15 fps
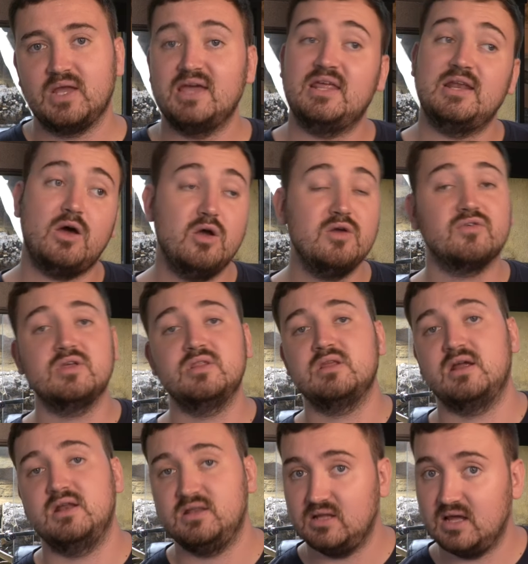And then over
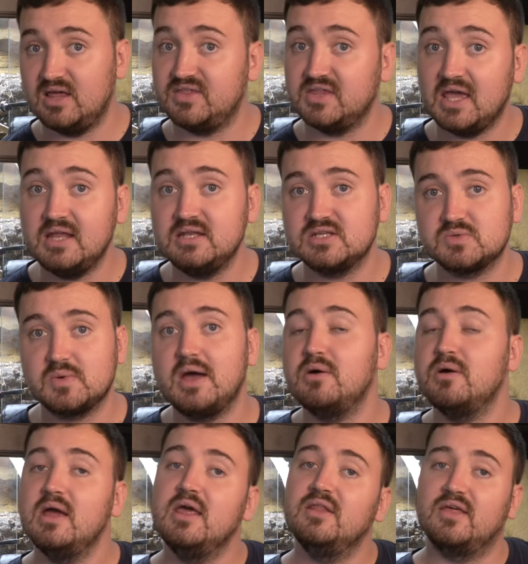in at the end as
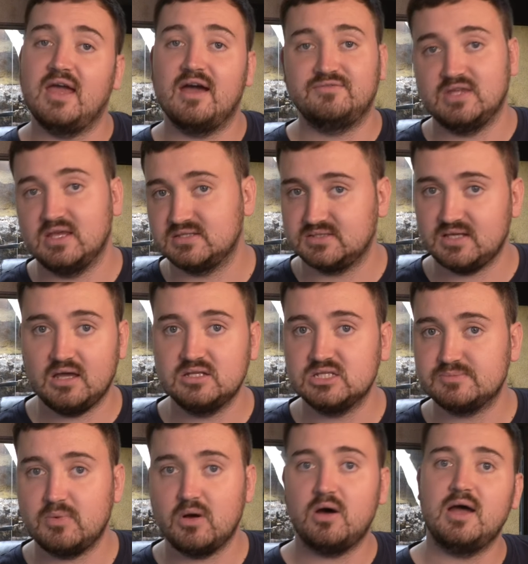well, they have their
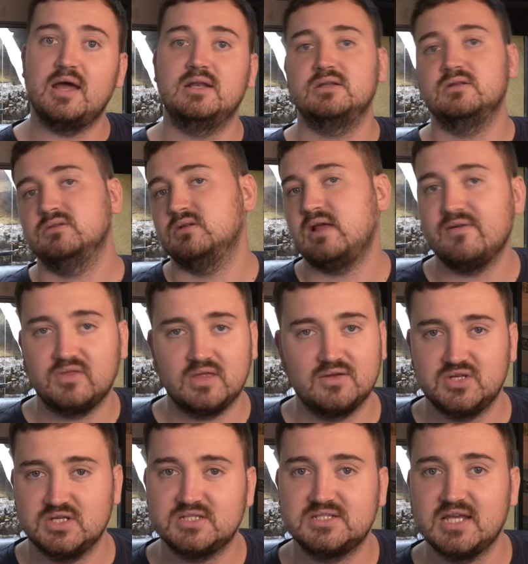sunspot and everything
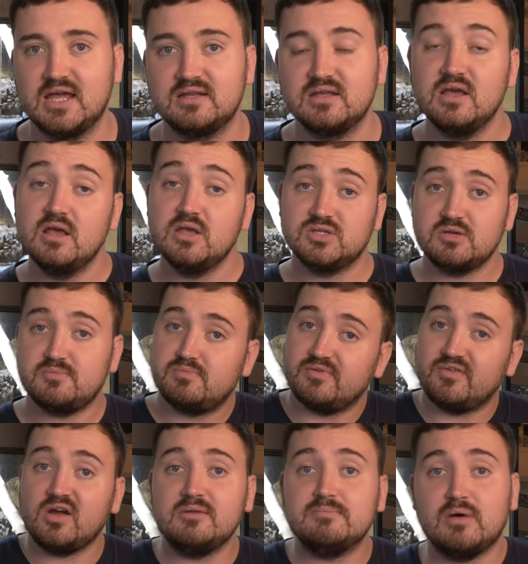I just said. So
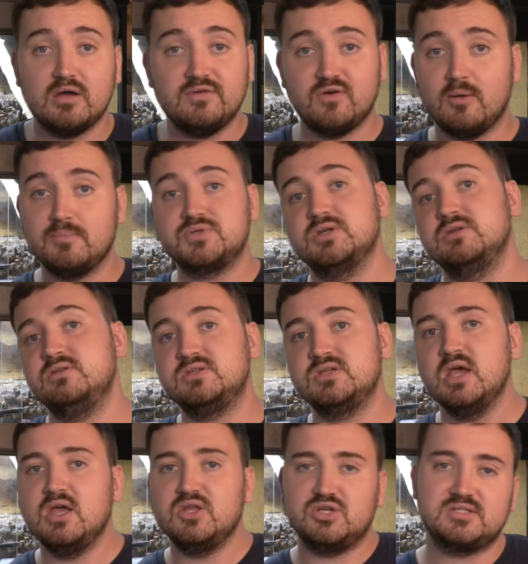providing both options
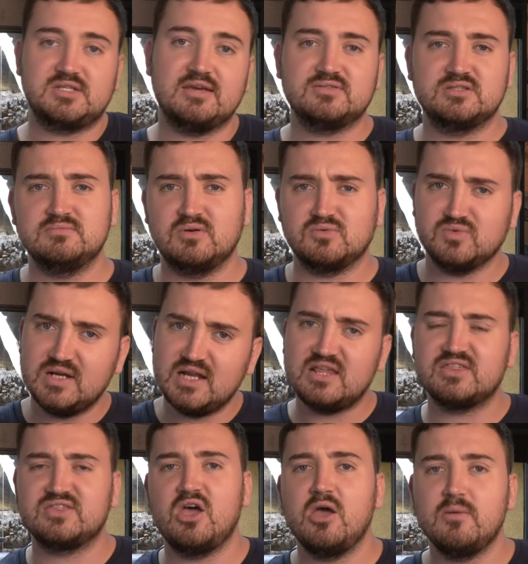just gives them a really
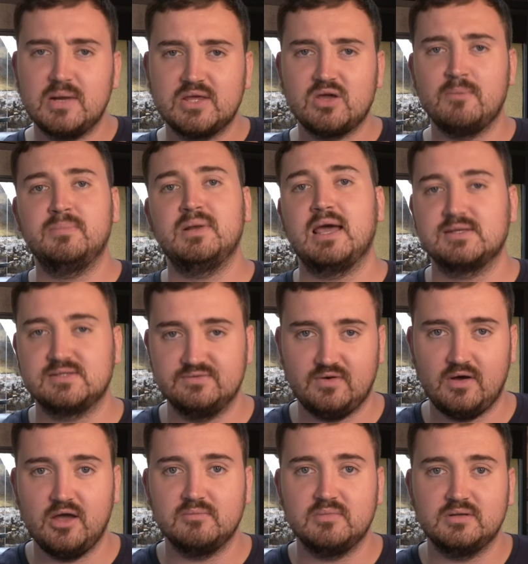thermally complex
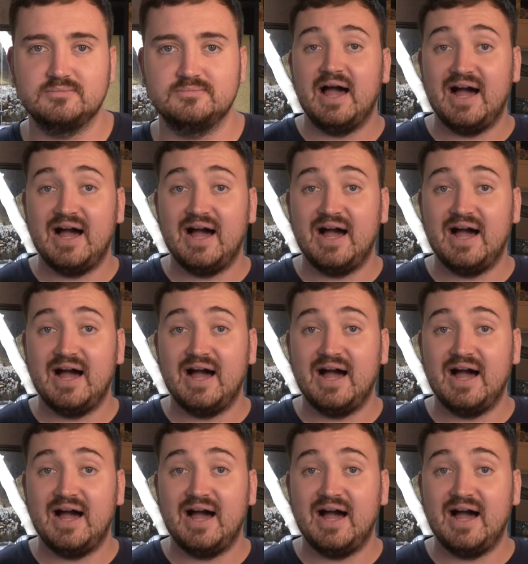environment.